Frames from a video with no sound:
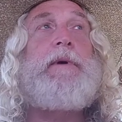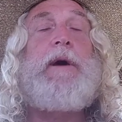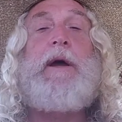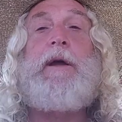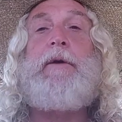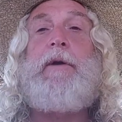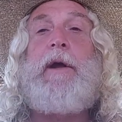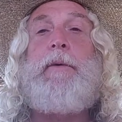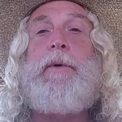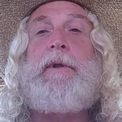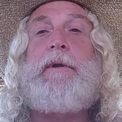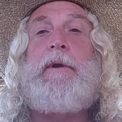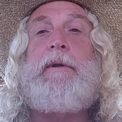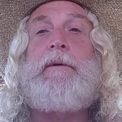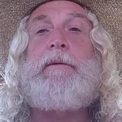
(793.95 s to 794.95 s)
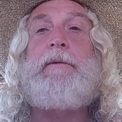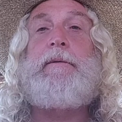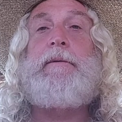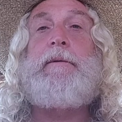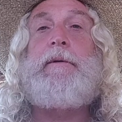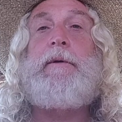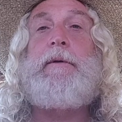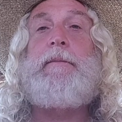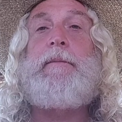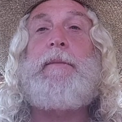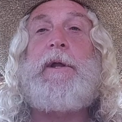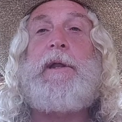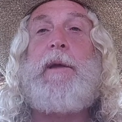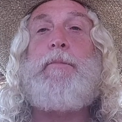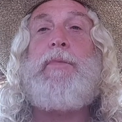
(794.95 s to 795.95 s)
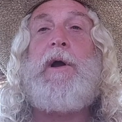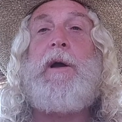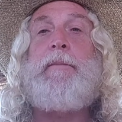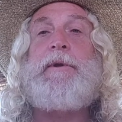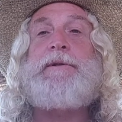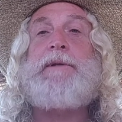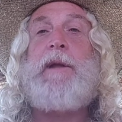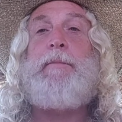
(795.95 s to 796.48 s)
I agree with her, but they promised